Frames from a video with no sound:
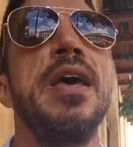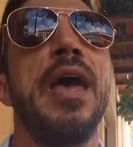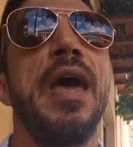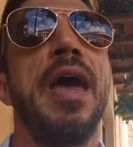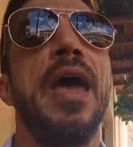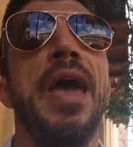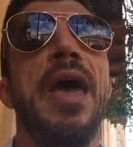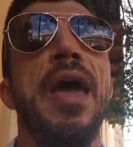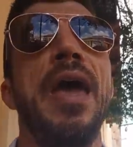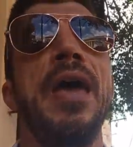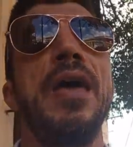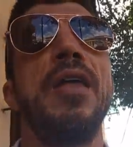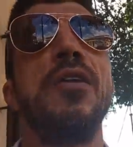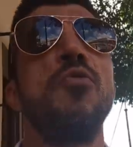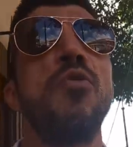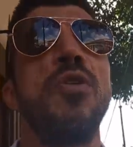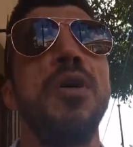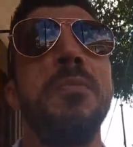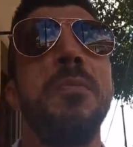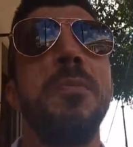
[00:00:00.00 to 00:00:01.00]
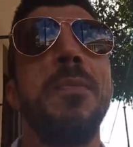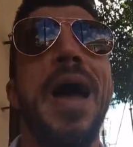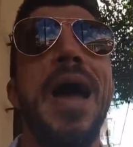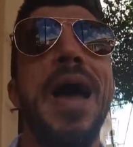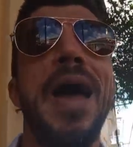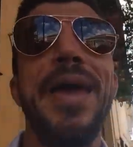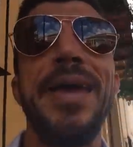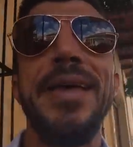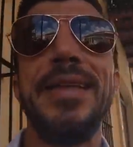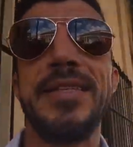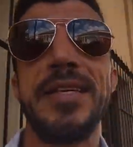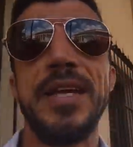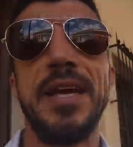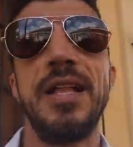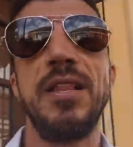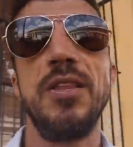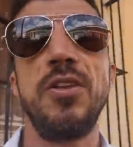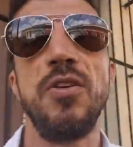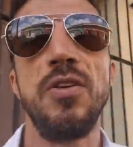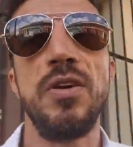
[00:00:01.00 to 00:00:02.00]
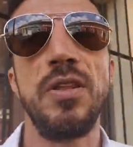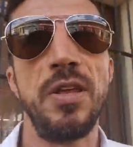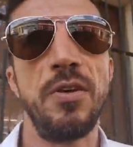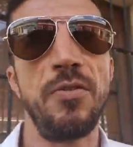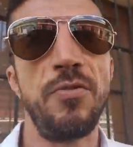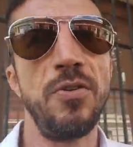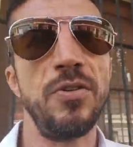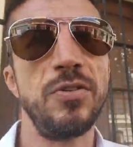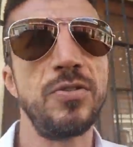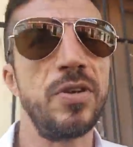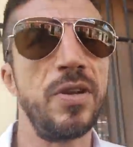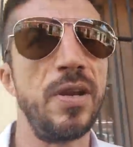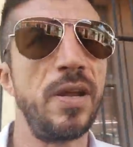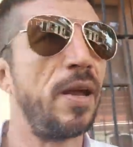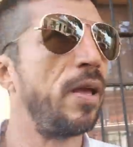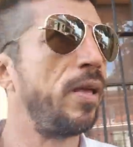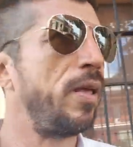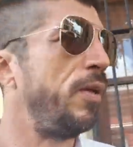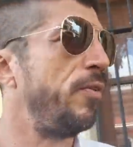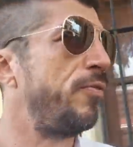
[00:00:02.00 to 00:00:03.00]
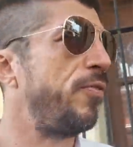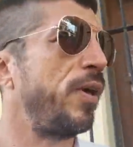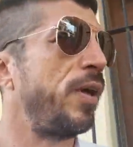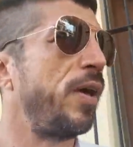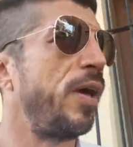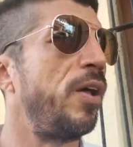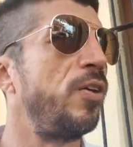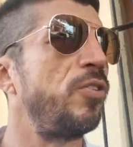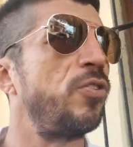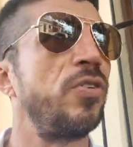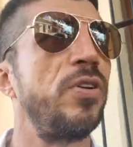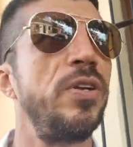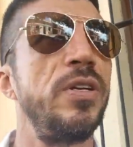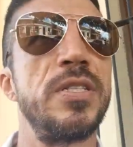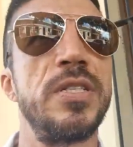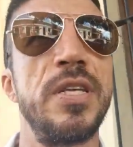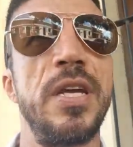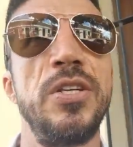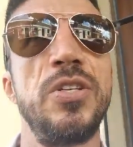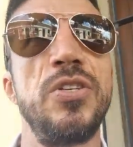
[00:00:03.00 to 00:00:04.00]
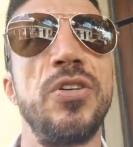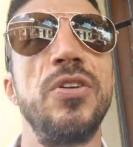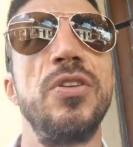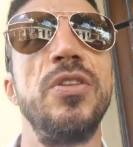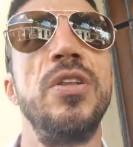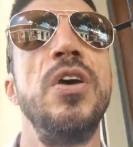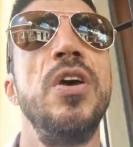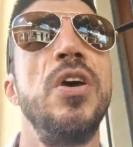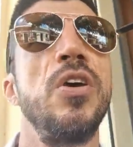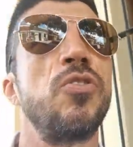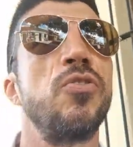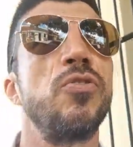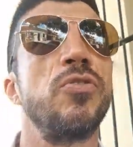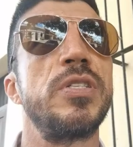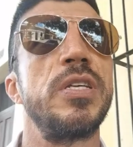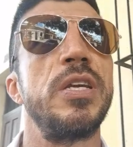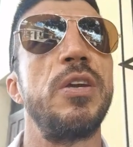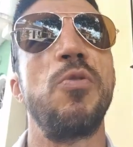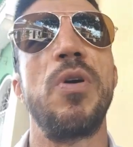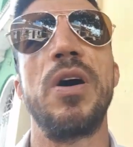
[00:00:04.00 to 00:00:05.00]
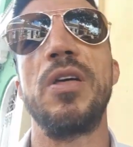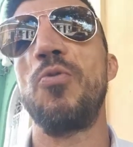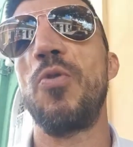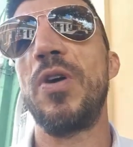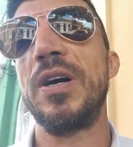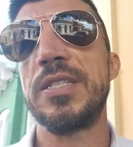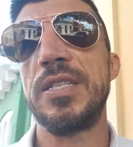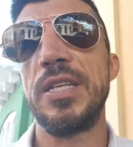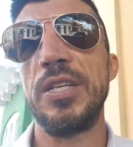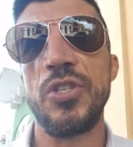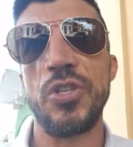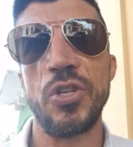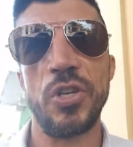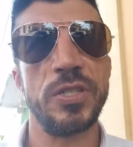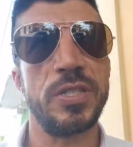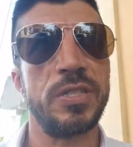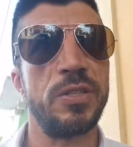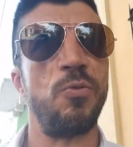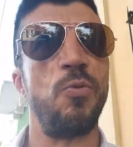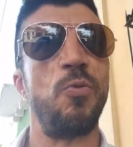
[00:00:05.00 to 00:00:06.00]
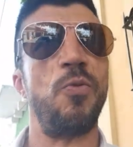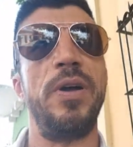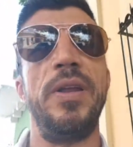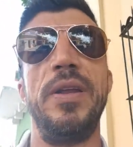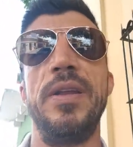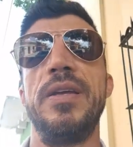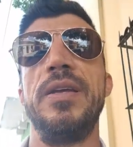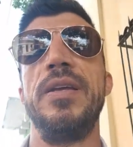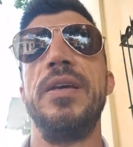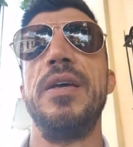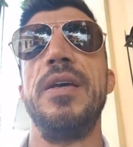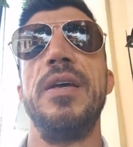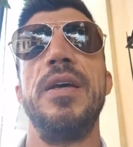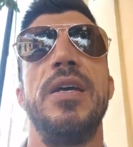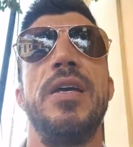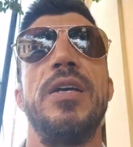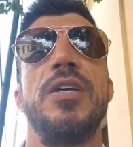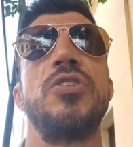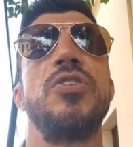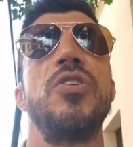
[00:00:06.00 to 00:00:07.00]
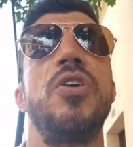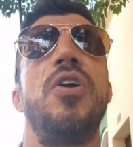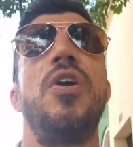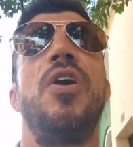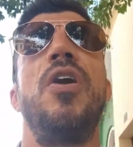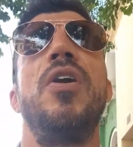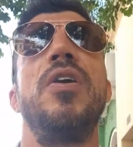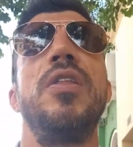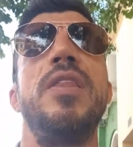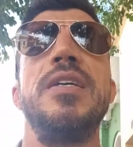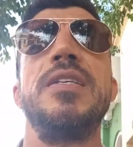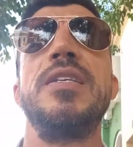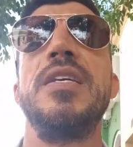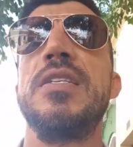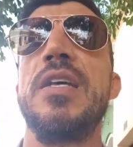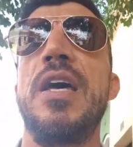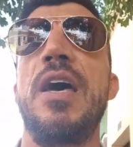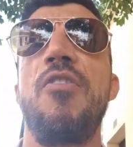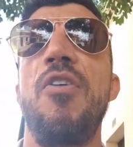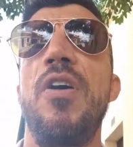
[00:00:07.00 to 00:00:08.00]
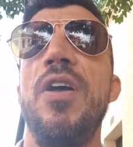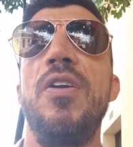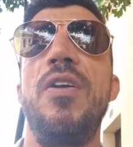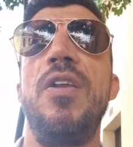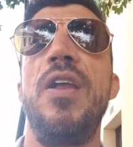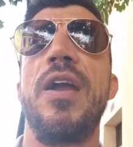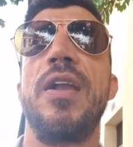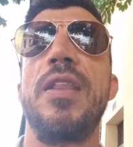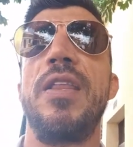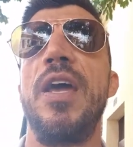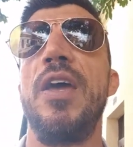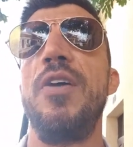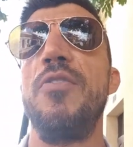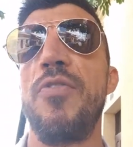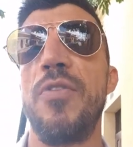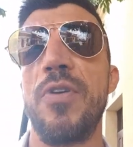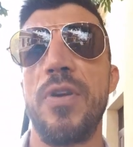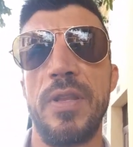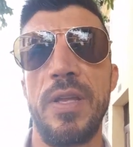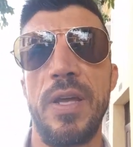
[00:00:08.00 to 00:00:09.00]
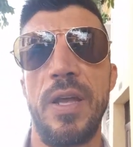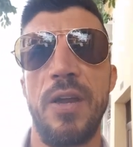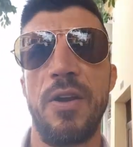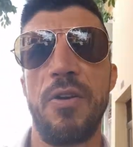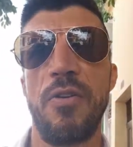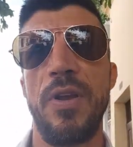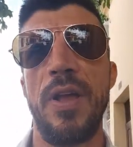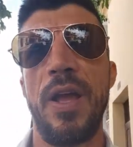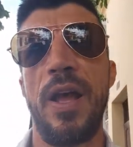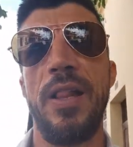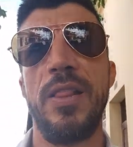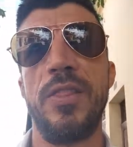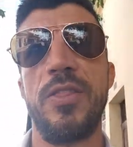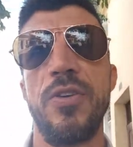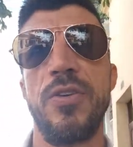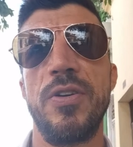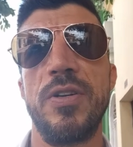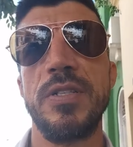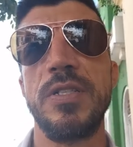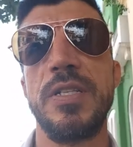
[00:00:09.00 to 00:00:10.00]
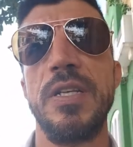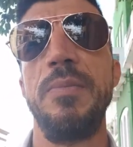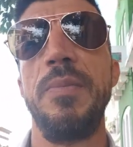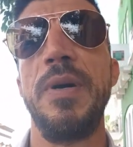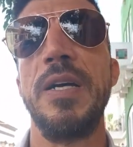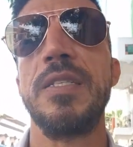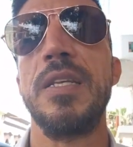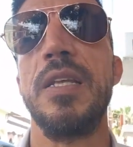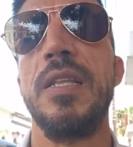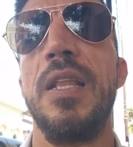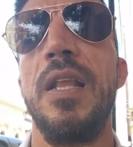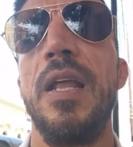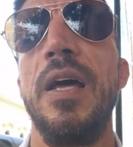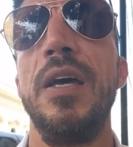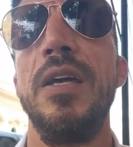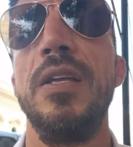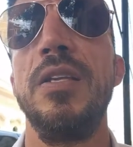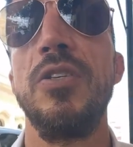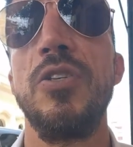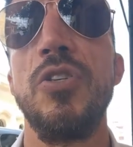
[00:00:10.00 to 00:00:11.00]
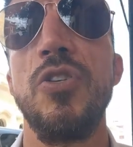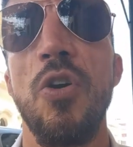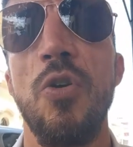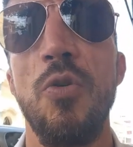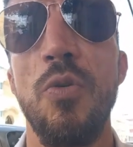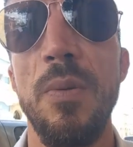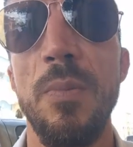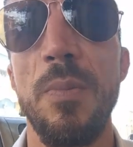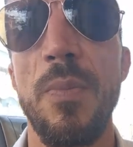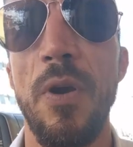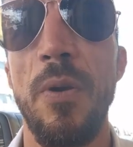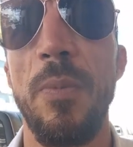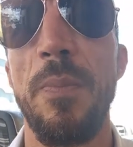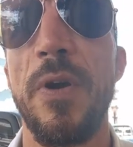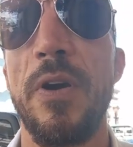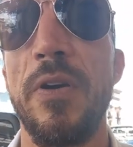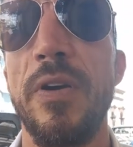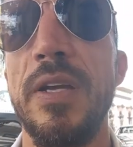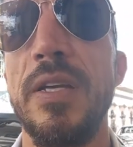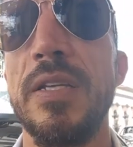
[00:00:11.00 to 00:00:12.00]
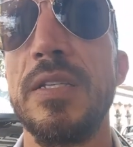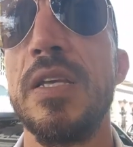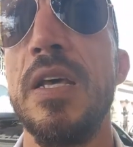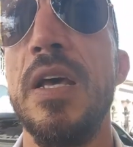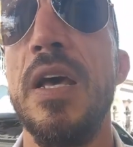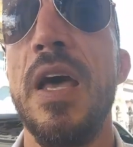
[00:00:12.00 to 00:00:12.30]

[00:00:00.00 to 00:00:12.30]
and we might tell you in the future if I get authorization to see what was the chosen one. So this is a regular day for the realtors in Mazatlan, showing properties